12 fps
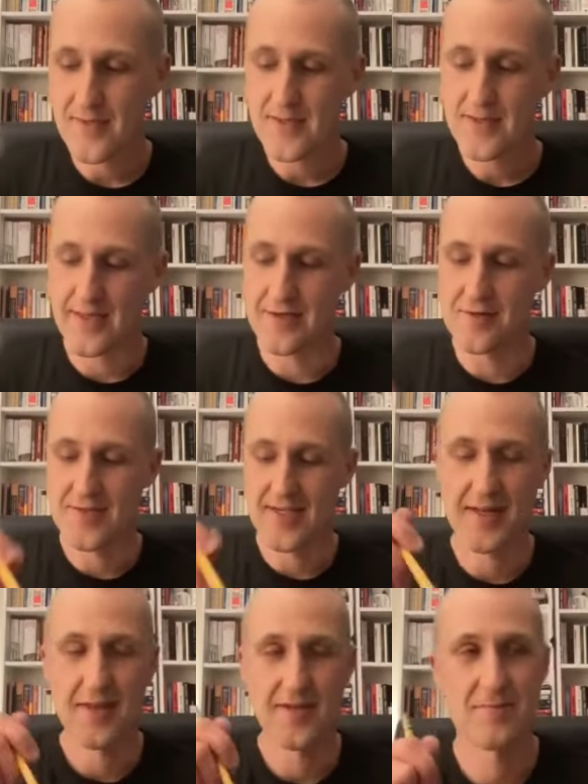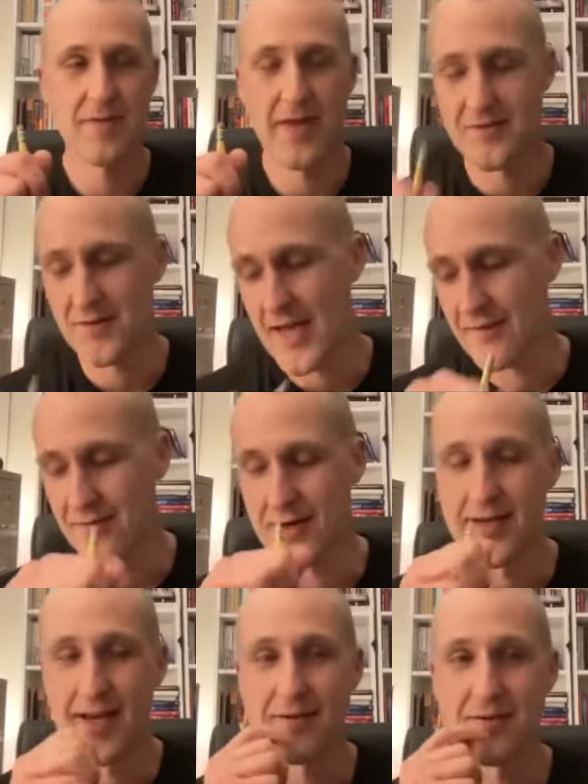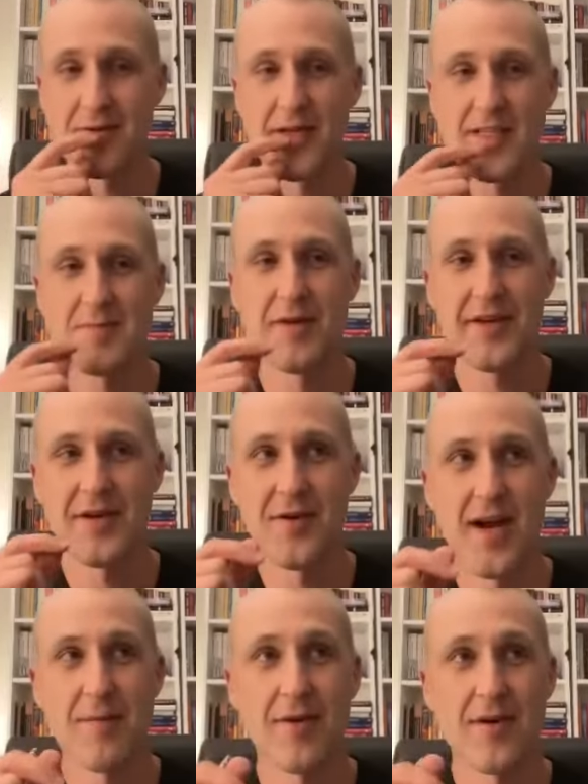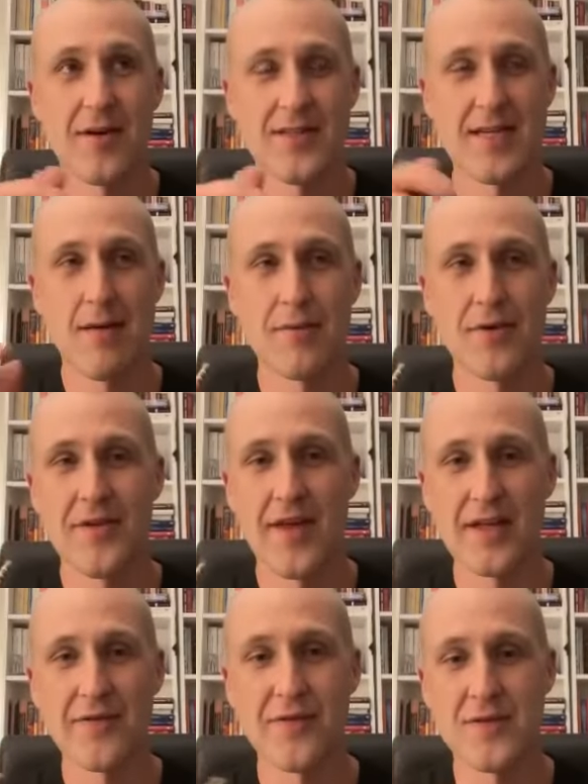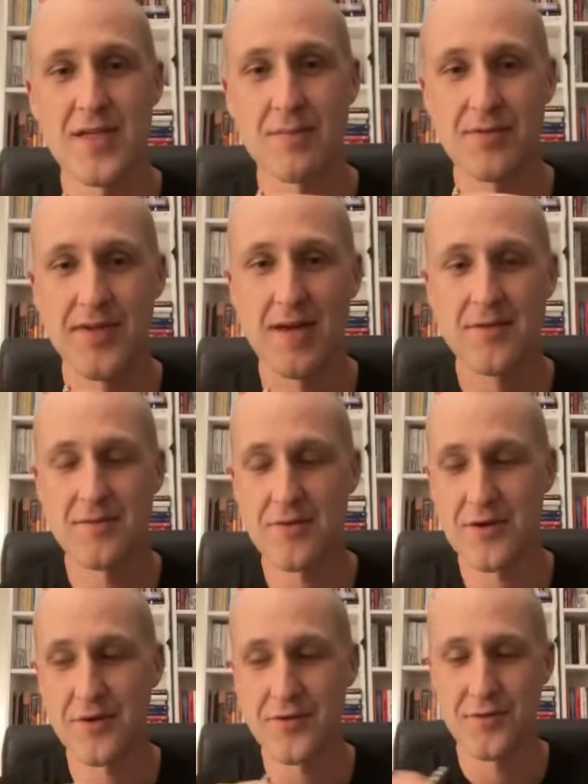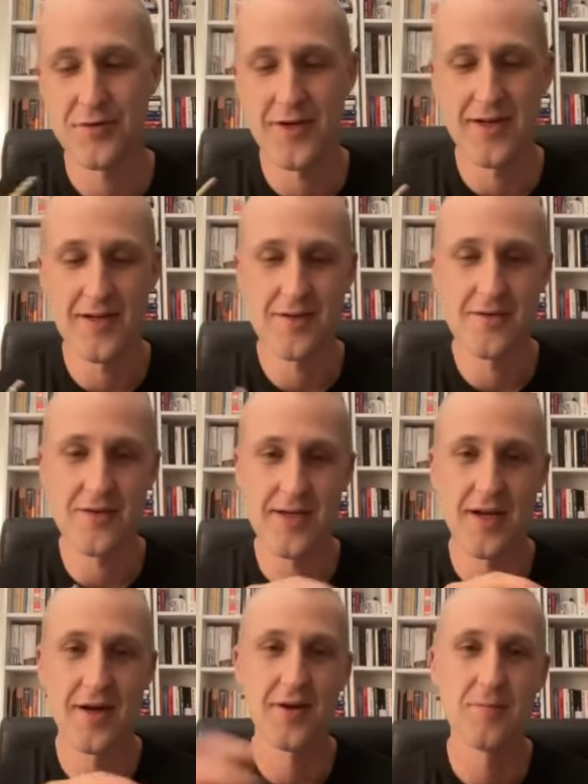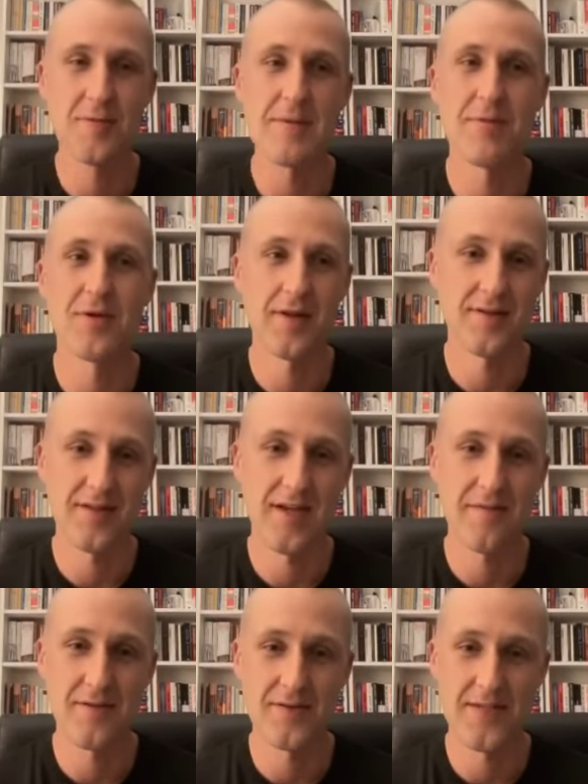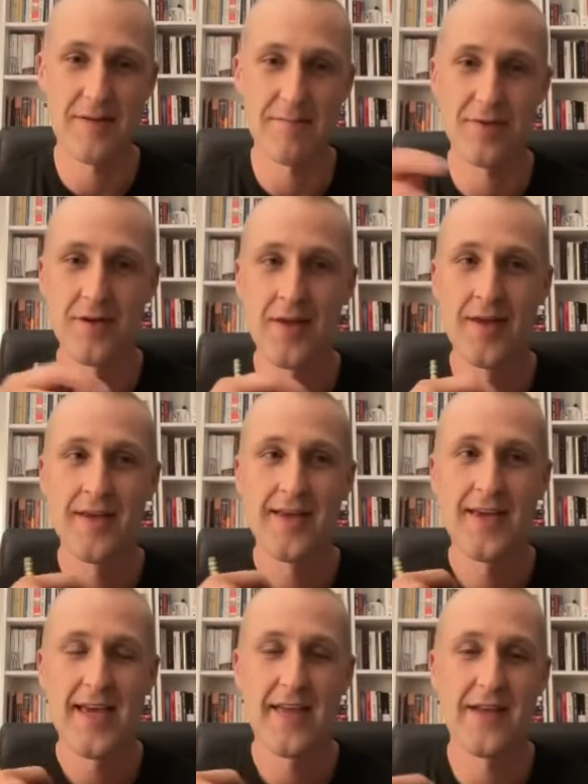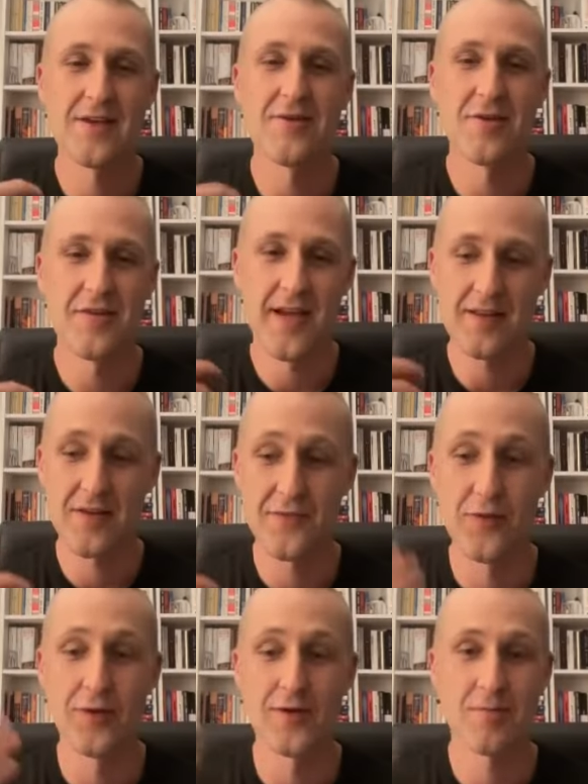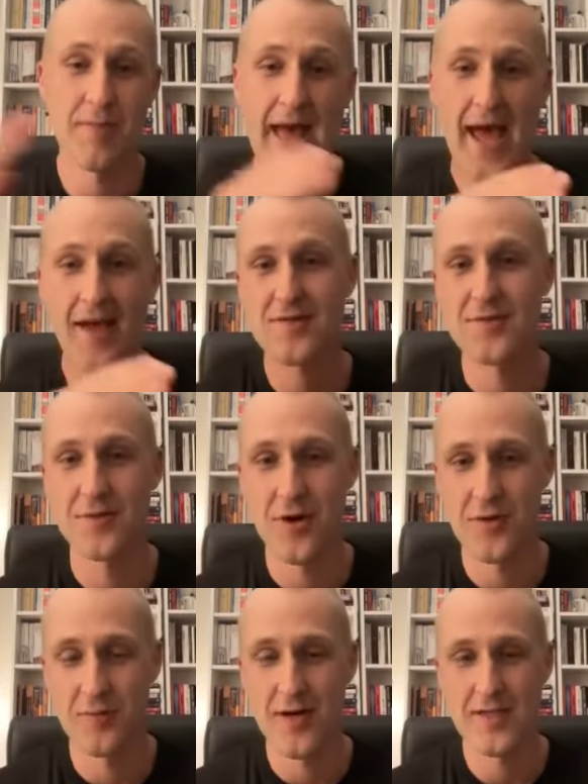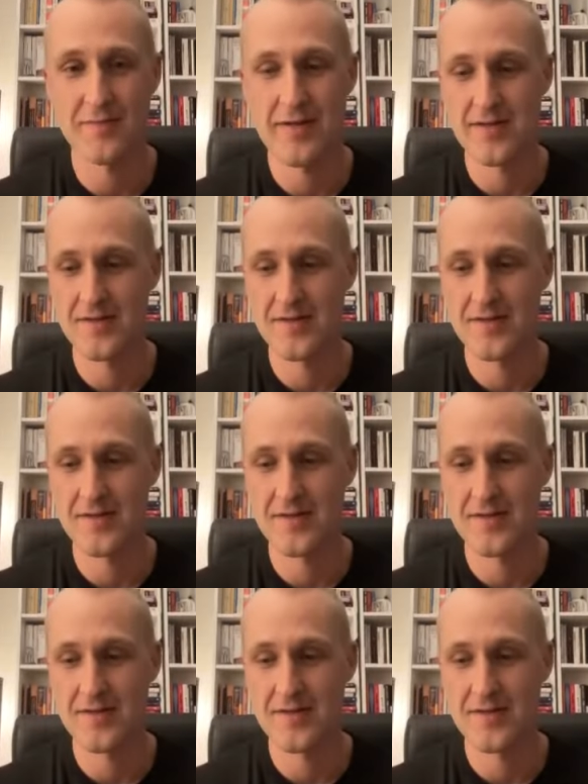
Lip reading: Like you said, that's what I have written down too, like spelling and grammar. Cause I remember like the first couple of times you go through it, you get 100 people, let's say, for example. And then you like the first pass through all the resumes.